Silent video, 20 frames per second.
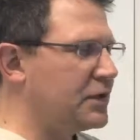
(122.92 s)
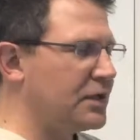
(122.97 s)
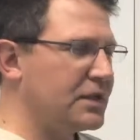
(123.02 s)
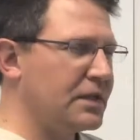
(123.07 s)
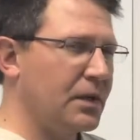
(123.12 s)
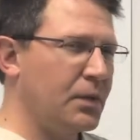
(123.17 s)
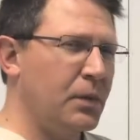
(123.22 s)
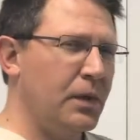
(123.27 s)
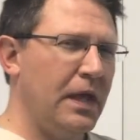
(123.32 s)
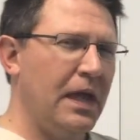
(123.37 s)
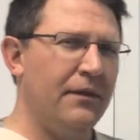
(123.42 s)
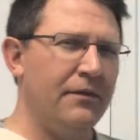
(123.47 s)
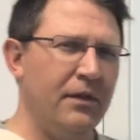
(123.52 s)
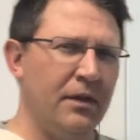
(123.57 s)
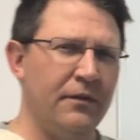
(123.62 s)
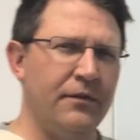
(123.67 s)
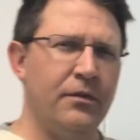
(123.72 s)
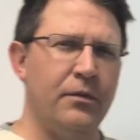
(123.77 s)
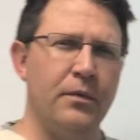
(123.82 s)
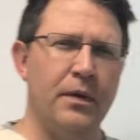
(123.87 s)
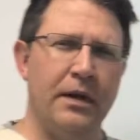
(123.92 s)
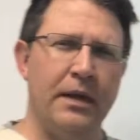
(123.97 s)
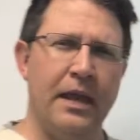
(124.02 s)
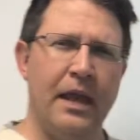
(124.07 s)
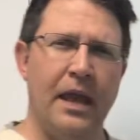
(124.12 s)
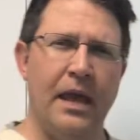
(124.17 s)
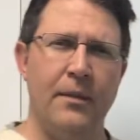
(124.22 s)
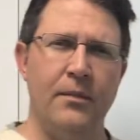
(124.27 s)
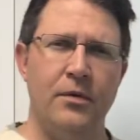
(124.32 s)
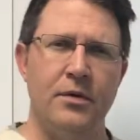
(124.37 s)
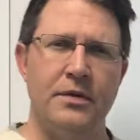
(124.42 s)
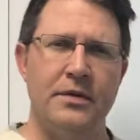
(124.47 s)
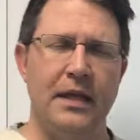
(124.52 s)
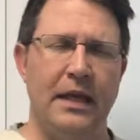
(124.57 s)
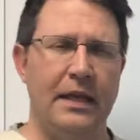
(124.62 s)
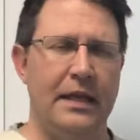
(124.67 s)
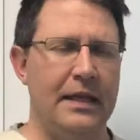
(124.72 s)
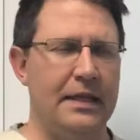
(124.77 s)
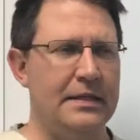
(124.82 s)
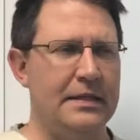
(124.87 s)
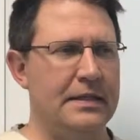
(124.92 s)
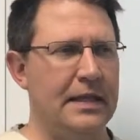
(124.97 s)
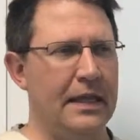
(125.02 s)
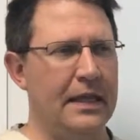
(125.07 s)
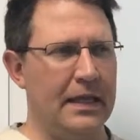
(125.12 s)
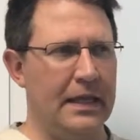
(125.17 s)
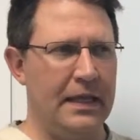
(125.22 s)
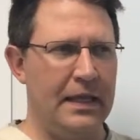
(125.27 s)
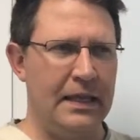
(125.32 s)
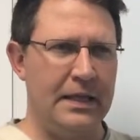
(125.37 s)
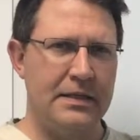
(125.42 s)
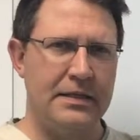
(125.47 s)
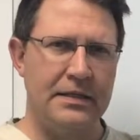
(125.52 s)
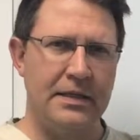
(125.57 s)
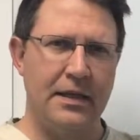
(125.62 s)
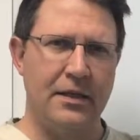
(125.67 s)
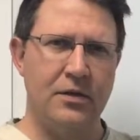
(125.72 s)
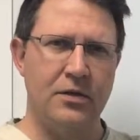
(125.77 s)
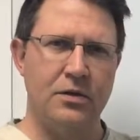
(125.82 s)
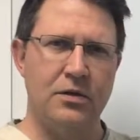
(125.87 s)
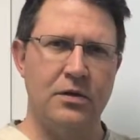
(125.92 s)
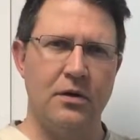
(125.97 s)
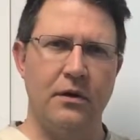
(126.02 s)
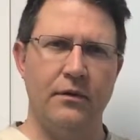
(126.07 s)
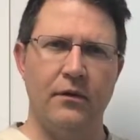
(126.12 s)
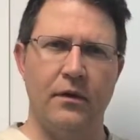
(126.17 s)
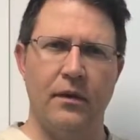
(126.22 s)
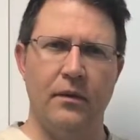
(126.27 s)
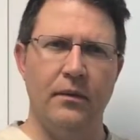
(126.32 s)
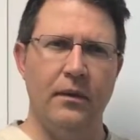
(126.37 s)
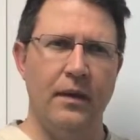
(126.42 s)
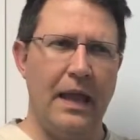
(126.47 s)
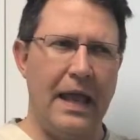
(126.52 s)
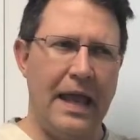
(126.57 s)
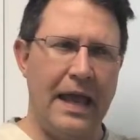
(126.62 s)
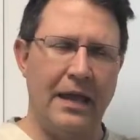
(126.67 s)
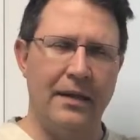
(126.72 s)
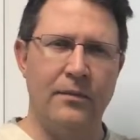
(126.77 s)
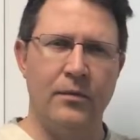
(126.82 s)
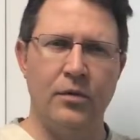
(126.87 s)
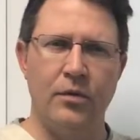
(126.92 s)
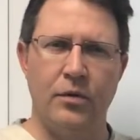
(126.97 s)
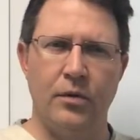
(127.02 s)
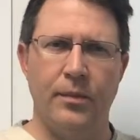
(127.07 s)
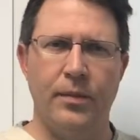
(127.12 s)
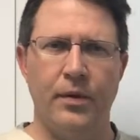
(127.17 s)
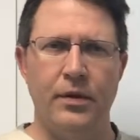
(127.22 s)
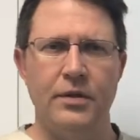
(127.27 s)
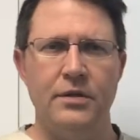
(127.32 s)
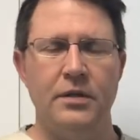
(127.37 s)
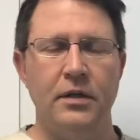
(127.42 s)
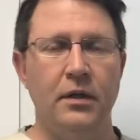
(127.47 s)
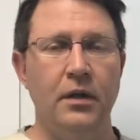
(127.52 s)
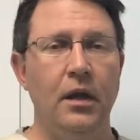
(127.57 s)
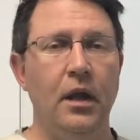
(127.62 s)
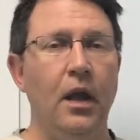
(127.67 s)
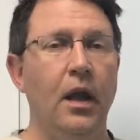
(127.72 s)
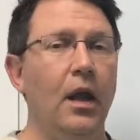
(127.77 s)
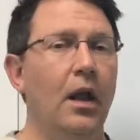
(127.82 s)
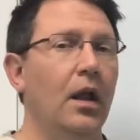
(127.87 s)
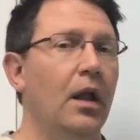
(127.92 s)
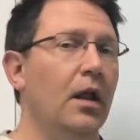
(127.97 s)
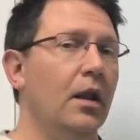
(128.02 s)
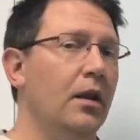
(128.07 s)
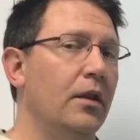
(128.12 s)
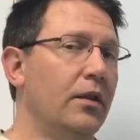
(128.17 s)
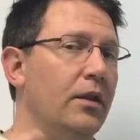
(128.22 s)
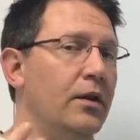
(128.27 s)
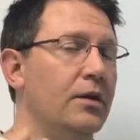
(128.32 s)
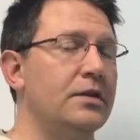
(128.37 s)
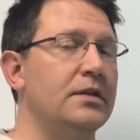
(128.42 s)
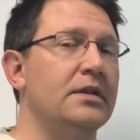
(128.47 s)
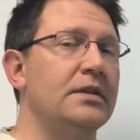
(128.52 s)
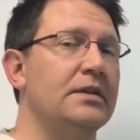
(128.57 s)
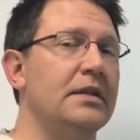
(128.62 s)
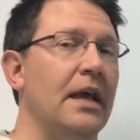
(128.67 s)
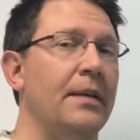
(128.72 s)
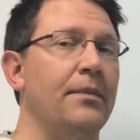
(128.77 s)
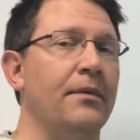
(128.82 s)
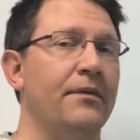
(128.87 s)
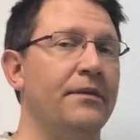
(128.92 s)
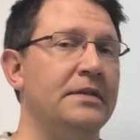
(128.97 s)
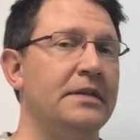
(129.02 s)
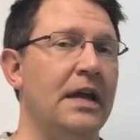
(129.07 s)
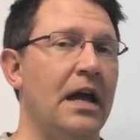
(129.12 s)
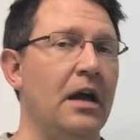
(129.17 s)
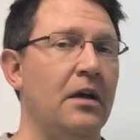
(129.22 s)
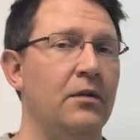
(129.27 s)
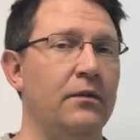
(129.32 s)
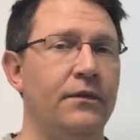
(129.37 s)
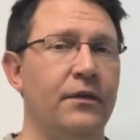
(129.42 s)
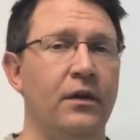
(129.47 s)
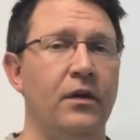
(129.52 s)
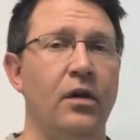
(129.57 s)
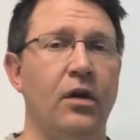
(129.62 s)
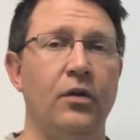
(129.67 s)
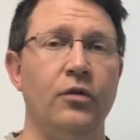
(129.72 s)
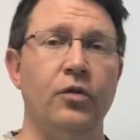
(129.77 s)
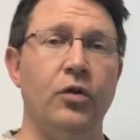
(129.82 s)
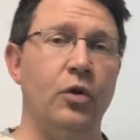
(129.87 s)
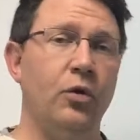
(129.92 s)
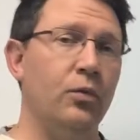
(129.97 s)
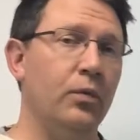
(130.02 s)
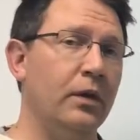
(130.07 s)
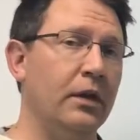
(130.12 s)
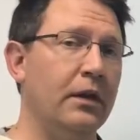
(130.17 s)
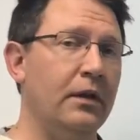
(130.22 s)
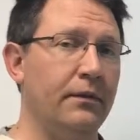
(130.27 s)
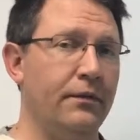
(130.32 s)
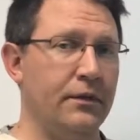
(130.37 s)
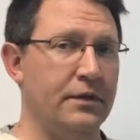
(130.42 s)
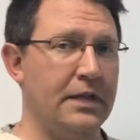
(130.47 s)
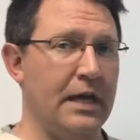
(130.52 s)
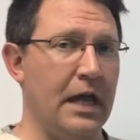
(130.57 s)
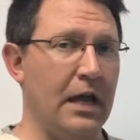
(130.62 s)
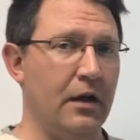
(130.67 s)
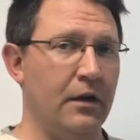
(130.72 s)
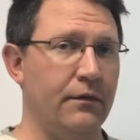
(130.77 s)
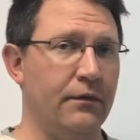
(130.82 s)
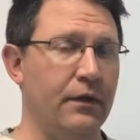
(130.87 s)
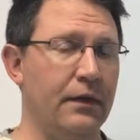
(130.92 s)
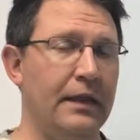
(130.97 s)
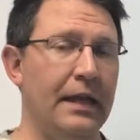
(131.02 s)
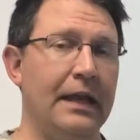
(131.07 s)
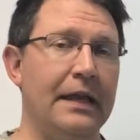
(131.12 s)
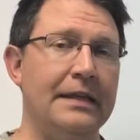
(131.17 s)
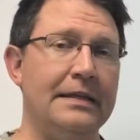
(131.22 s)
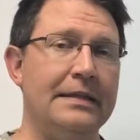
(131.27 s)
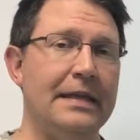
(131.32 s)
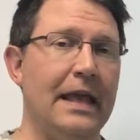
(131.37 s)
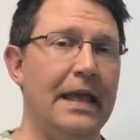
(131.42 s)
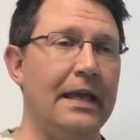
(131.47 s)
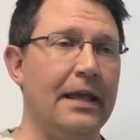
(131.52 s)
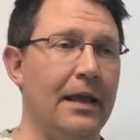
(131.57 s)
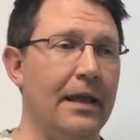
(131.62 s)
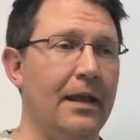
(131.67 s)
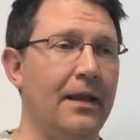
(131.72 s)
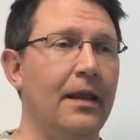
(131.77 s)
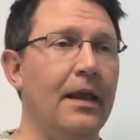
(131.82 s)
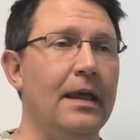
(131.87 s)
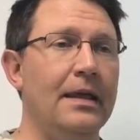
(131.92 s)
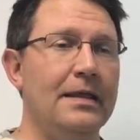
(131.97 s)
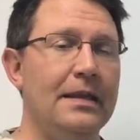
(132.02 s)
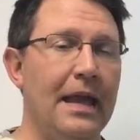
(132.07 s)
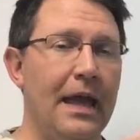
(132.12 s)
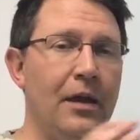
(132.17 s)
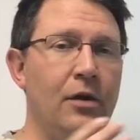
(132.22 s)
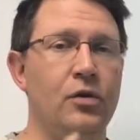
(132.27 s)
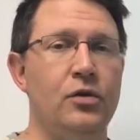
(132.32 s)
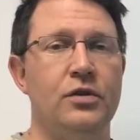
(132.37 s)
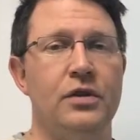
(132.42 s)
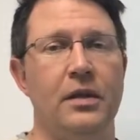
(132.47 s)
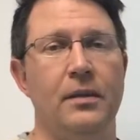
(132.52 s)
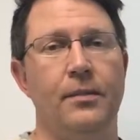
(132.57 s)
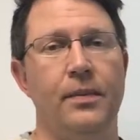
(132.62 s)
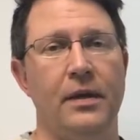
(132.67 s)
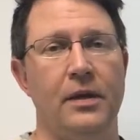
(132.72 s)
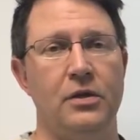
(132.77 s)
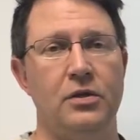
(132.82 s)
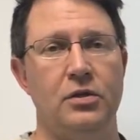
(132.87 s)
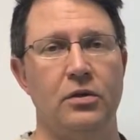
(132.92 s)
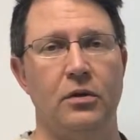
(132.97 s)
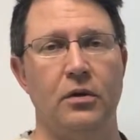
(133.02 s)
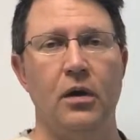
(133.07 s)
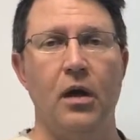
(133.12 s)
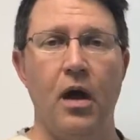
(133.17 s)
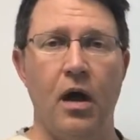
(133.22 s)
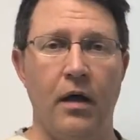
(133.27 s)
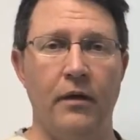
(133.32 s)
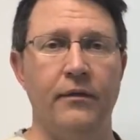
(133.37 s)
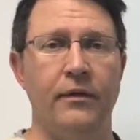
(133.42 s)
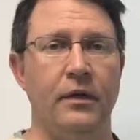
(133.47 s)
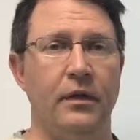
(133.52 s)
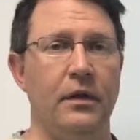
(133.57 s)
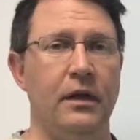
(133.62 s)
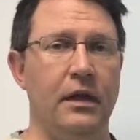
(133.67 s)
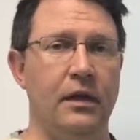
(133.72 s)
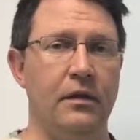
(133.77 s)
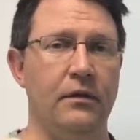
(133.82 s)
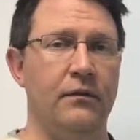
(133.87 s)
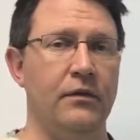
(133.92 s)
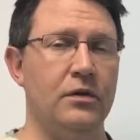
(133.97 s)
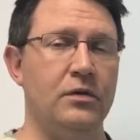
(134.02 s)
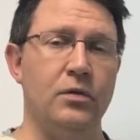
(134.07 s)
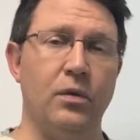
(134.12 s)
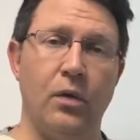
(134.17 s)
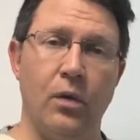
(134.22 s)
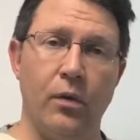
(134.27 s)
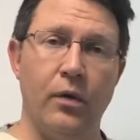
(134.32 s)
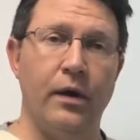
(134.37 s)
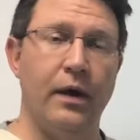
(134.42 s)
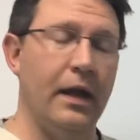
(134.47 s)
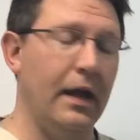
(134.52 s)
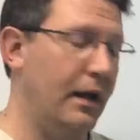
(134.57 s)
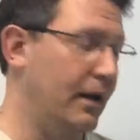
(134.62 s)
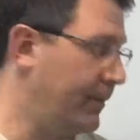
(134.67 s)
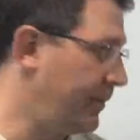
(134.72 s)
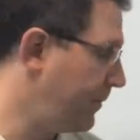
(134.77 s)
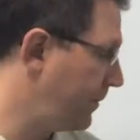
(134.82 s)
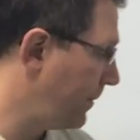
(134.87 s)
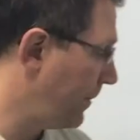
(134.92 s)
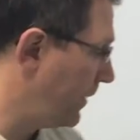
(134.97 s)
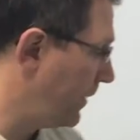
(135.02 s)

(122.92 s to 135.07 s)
just like we have infrared cameras and can take a heat signature of an animal or a person, there's this type of photography called Carrillion photography that can take an energy picture of an individual or an item.